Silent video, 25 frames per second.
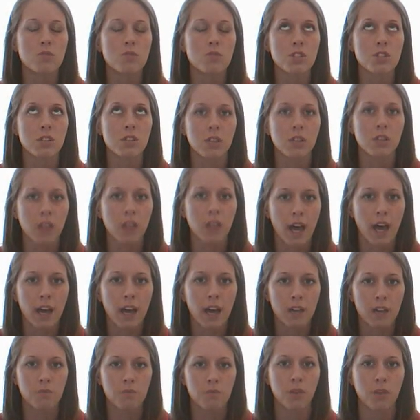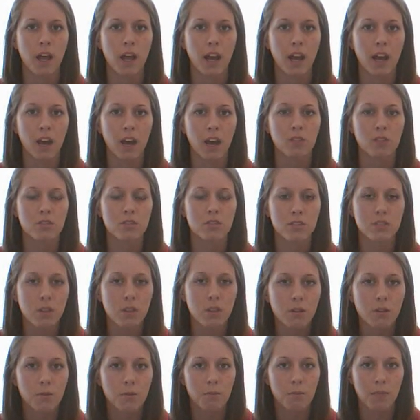just lied flat out
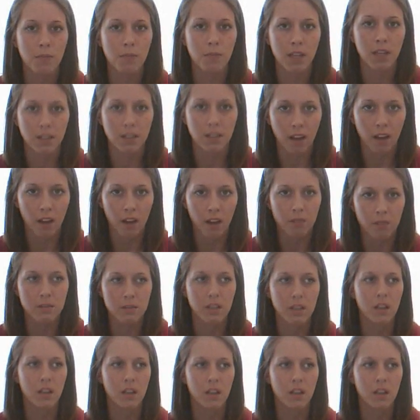so many times.